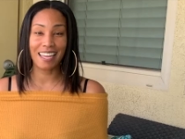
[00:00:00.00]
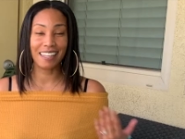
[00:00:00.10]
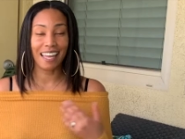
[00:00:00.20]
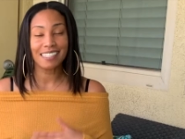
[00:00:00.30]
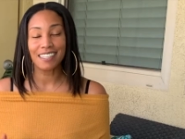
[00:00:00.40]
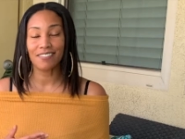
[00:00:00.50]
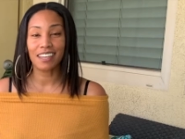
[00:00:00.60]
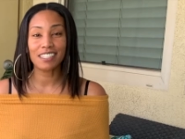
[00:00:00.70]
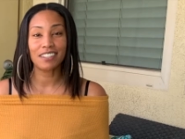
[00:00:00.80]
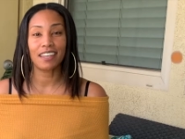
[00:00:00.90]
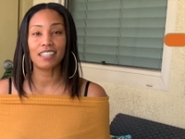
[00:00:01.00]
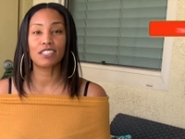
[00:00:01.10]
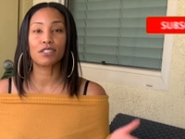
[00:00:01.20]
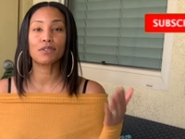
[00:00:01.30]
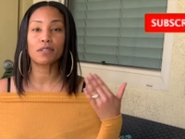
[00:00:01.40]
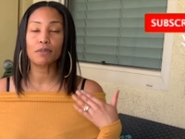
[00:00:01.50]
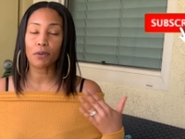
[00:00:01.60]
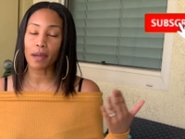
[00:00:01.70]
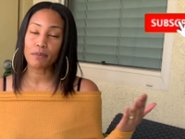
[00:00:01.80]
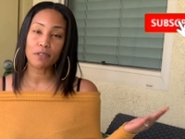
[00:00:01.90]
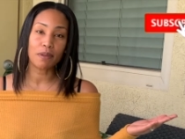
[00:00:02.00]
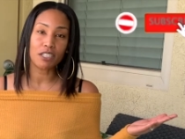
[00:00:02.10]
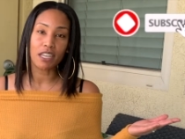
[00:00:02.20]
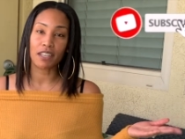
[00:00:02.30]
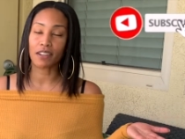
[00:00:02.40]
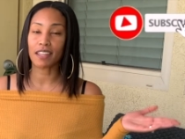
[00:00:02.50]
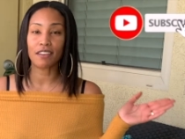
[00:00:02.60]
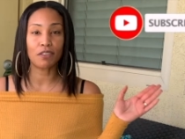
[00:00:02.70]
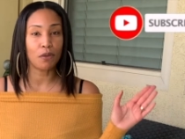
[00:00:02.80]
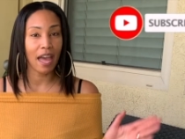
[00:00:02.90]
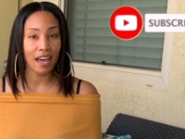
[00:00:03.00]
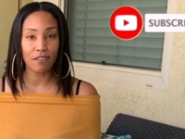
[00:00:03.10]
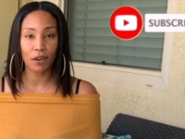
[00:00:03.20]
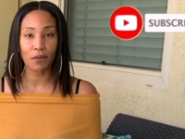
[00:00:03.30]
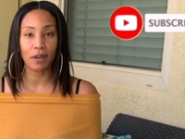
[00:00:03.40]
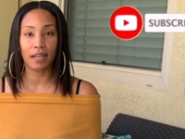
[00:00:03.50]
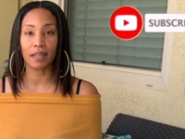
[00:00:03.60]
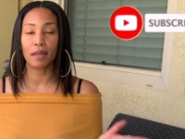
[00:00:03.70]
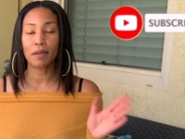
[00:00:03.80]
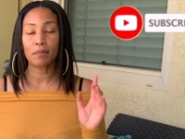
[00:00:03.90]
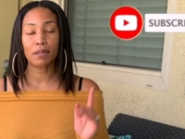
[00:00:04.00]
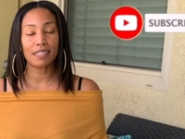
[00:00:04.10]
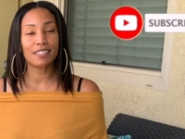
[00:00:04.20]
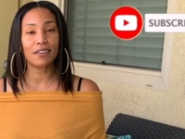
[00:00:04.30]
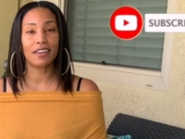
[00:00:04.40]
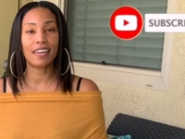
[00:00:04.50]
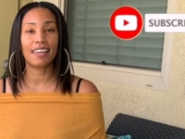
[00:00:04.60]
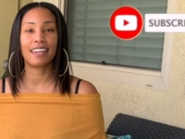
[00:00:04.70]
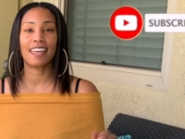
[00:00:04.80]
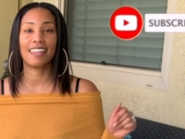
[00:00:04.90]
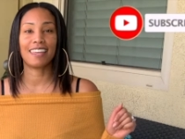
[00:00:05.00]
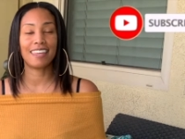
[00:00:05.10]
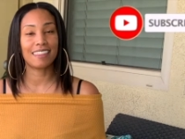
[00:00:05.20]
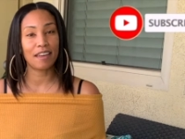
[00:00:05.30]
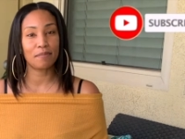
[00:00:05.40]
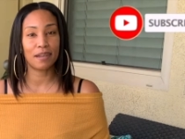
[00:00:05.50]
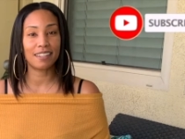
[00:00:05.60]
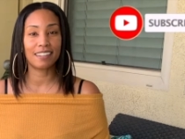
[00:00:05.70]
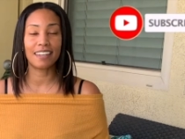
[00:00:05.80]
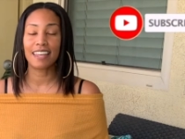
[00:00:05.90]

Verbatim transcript: I'd like to invite you guys to subscribe to my channel. If you haven't already, please go ahead and hit that button,